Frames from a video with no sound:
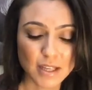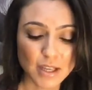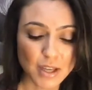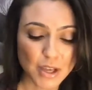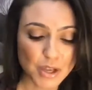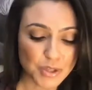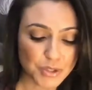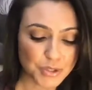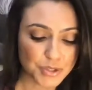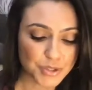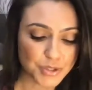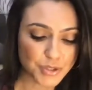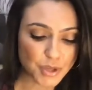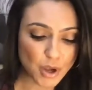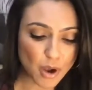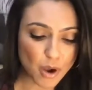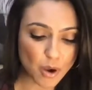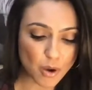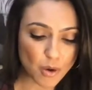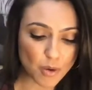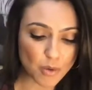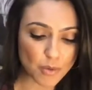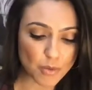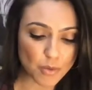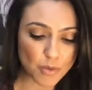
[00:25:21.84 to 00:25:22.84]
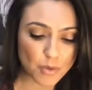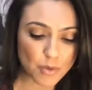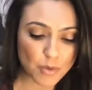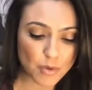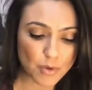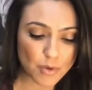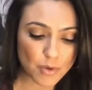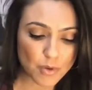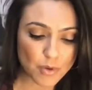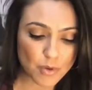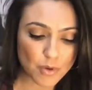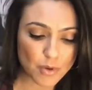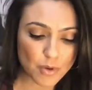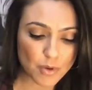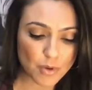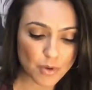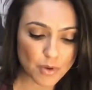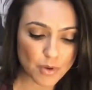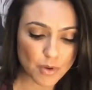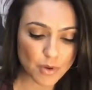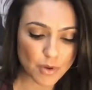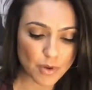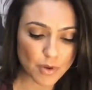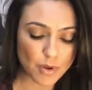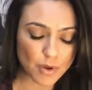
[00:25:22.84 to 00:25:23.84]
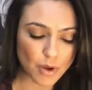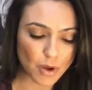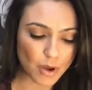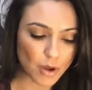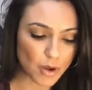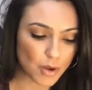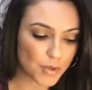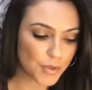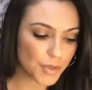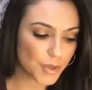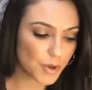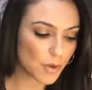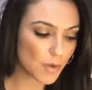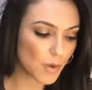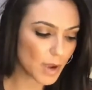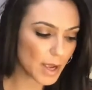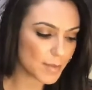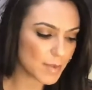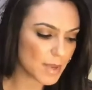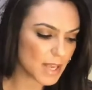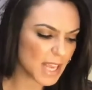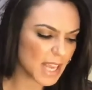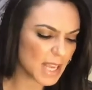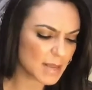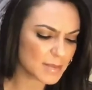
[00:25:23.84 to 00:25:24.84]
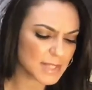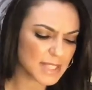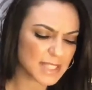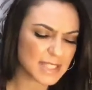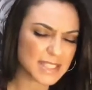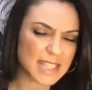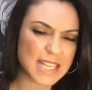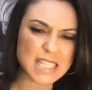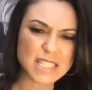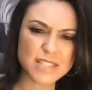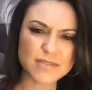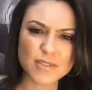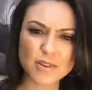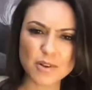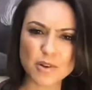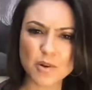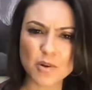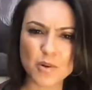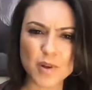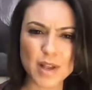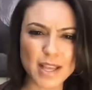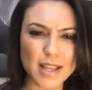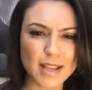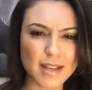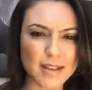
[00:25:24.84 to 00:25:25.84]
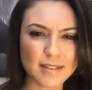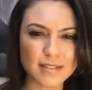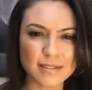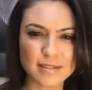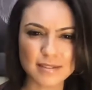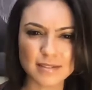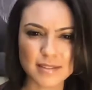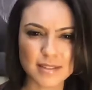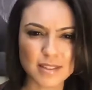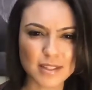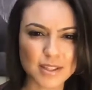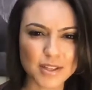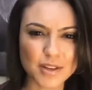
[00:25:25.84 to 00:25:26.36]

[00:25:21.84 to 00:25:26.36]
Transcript: So, although I became successful in,